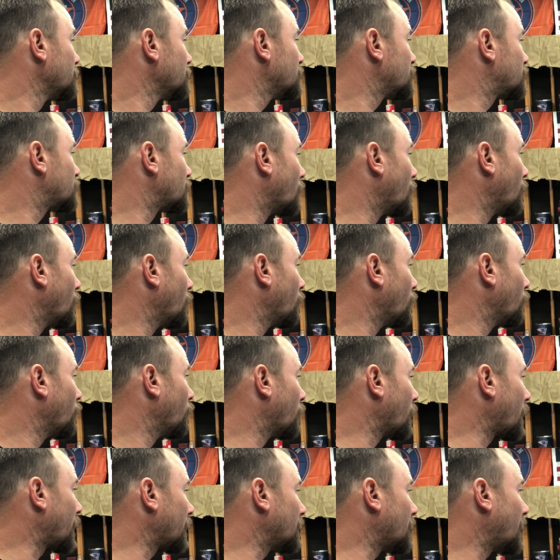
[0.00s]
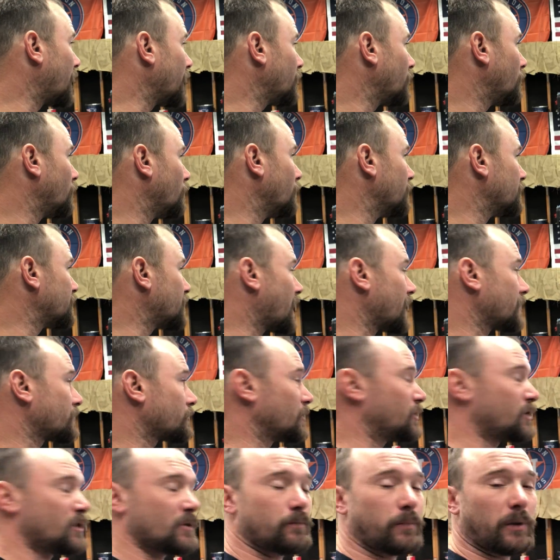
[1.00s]
So what I'd like to do is
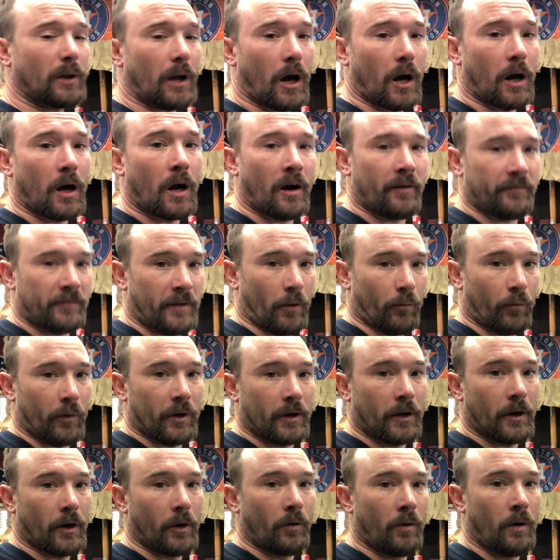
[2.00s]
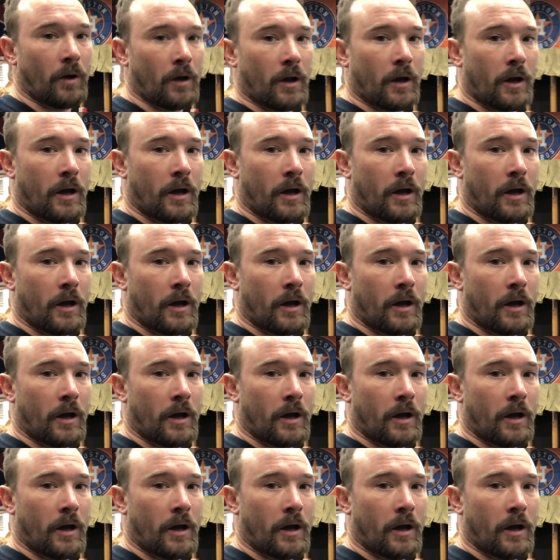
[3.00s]
actually just block off that window.